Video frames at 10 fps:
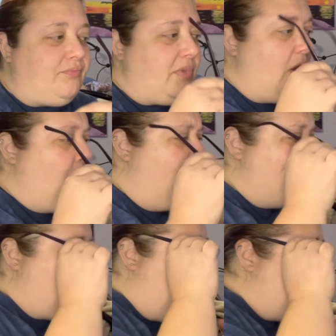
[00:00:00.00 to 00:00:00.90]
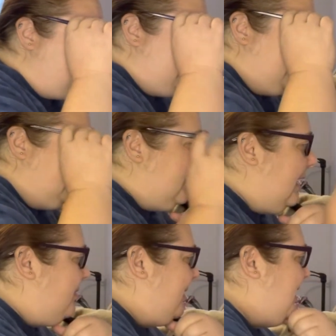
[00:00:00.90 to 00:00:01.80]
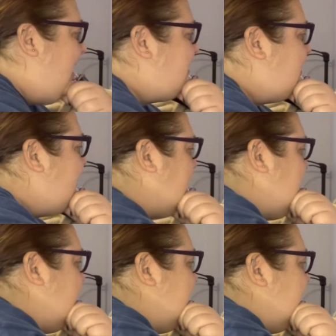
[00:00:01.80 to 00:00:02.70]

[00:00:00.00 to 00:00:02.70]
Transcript: what we've got over here. I gotta put my glasses back on.